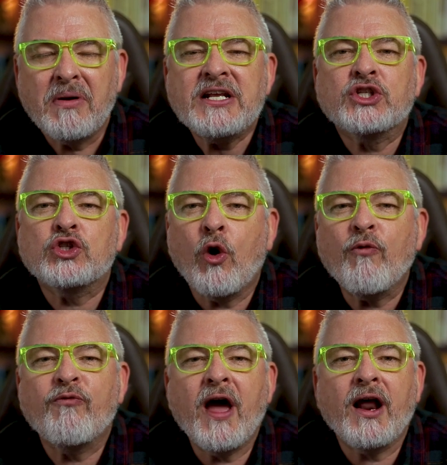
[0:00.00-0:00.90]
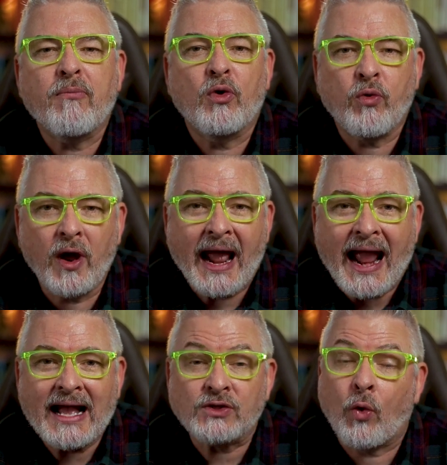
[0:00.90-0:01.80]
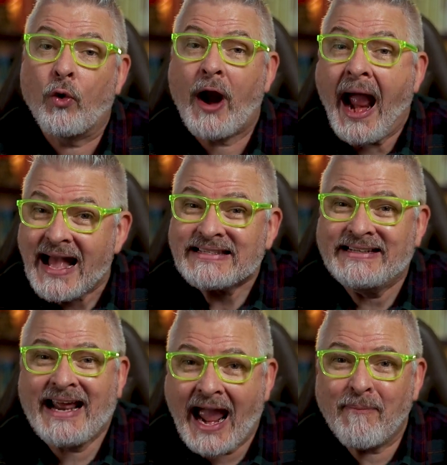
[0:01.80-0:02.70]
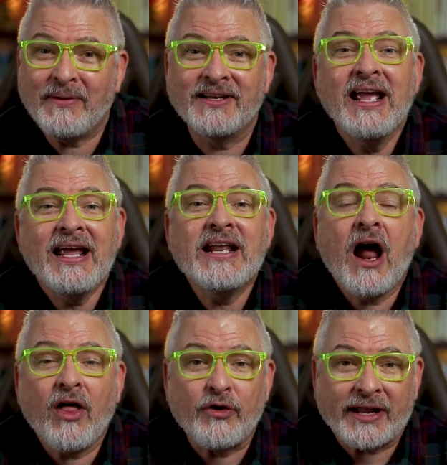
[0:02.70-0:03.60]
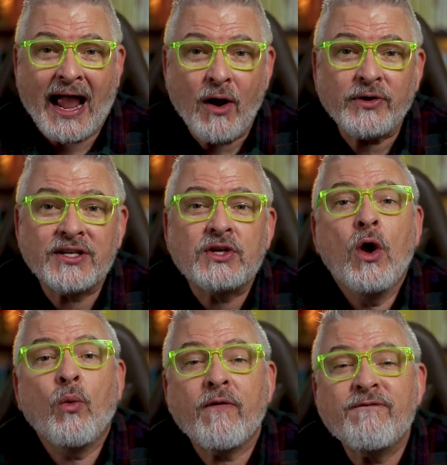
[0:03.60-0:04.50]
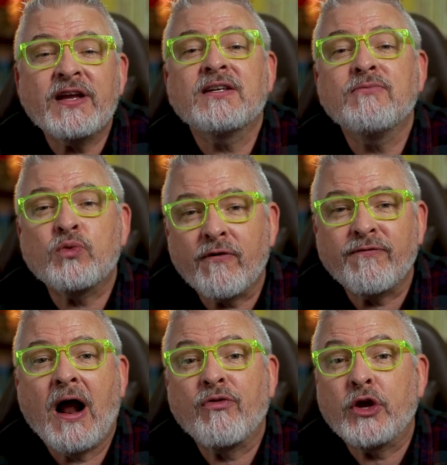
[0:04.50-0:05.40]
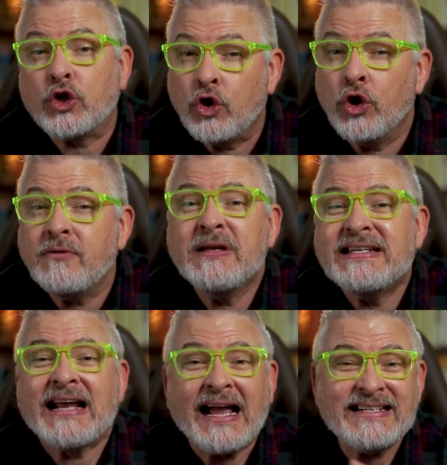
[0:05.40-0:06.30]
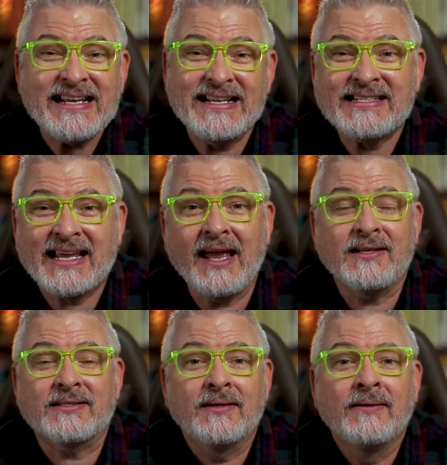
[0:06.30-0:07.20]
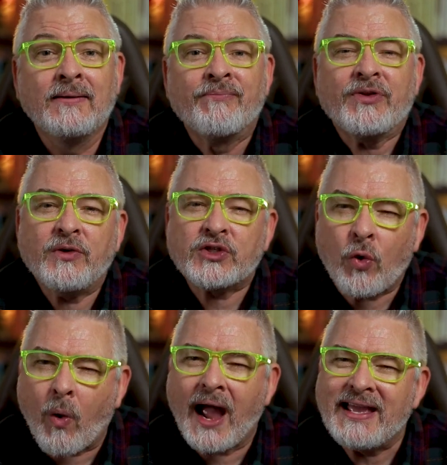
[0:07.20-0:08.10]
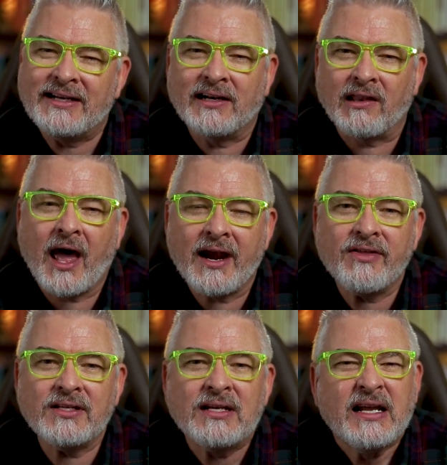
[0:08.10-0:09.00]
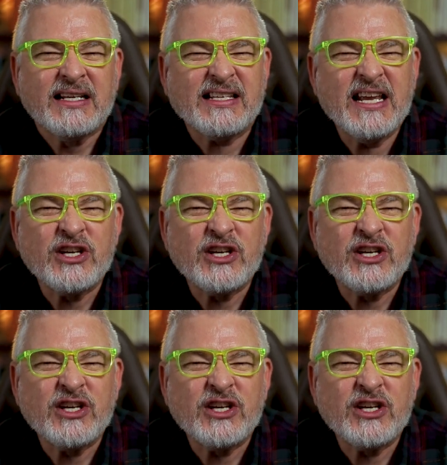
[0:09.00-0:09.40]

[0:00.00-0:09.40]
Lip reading: but he's so fed up with what has or hasn't happened in other counties where victims were found that could be tied to his case. Now, he's quiet in a lot of this, he's